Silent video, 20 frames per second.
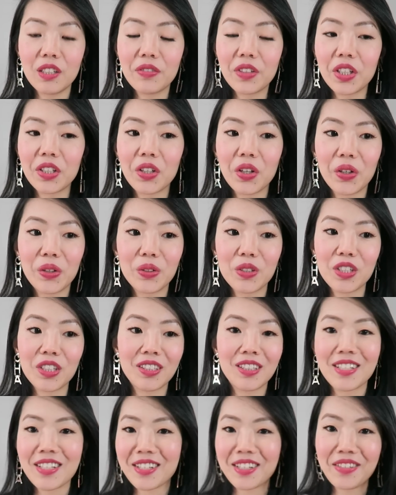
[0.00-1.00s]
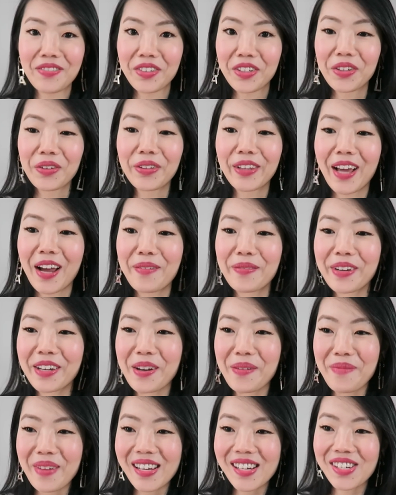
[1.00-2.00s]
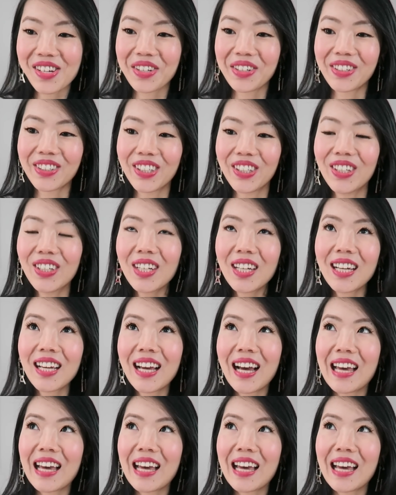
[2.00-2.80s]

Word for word: even though she doesn't even know that I'm gonna mention her,